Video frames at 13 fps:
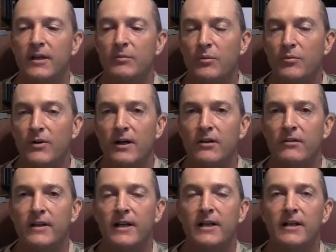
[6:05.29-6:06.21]
But prior to
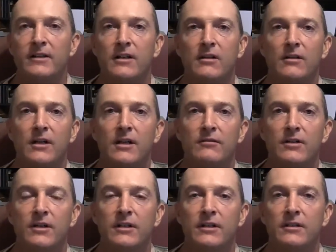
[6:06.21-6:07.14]
that, I did a lot of
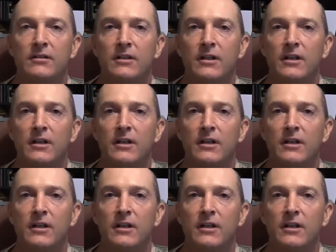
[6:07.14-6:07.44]
hunting